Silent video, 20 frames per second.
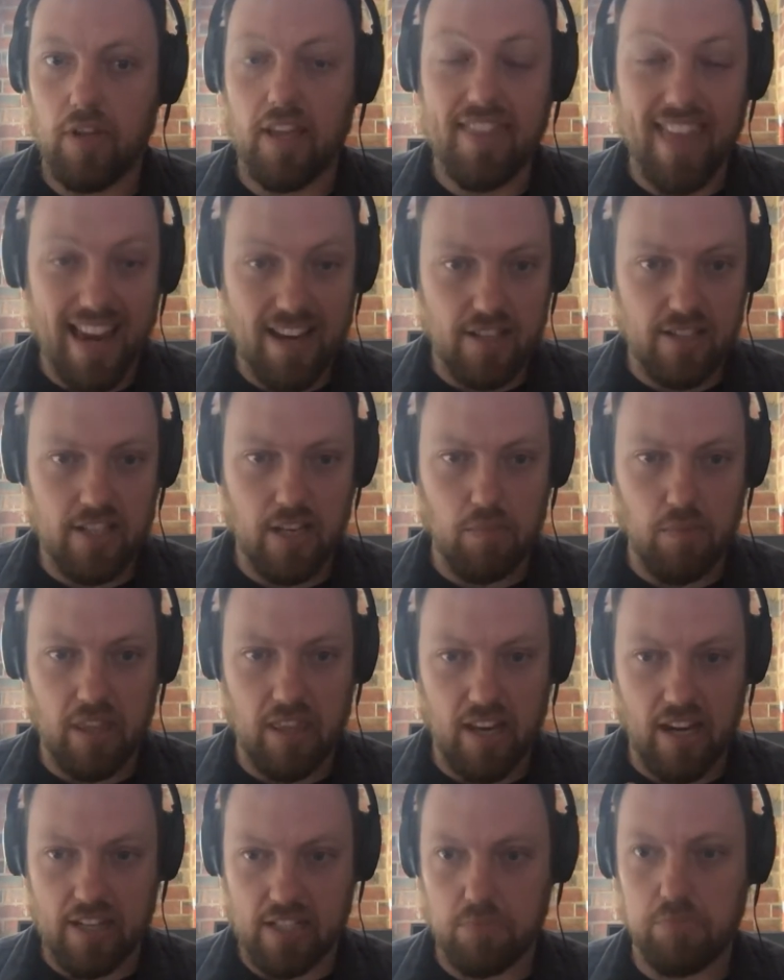Like, that is something
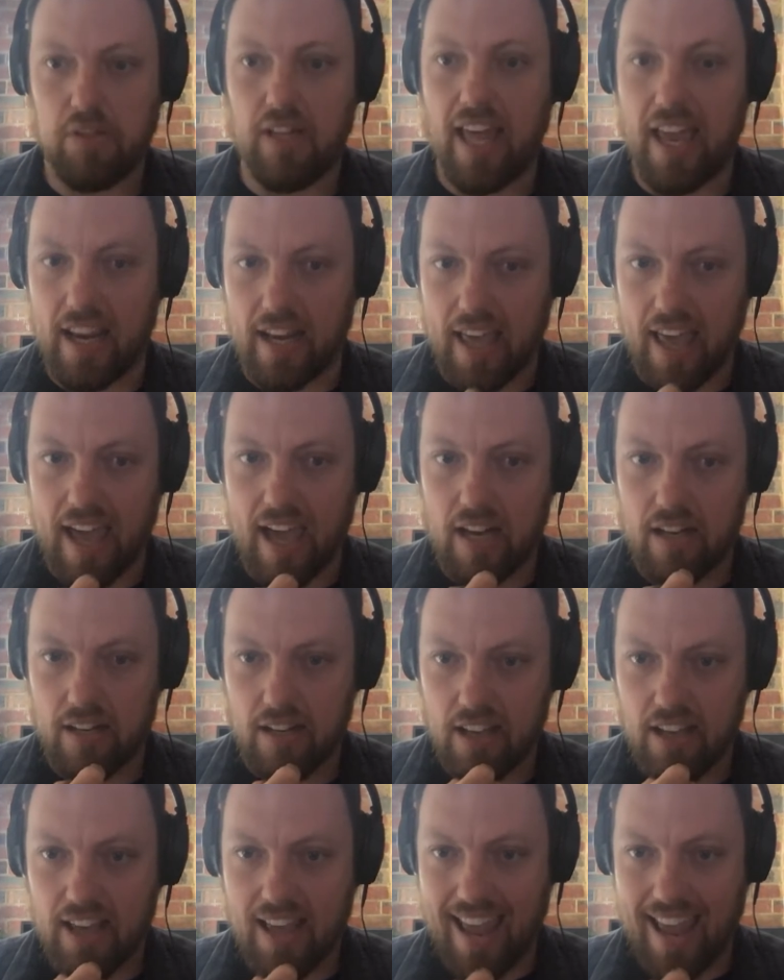that has played out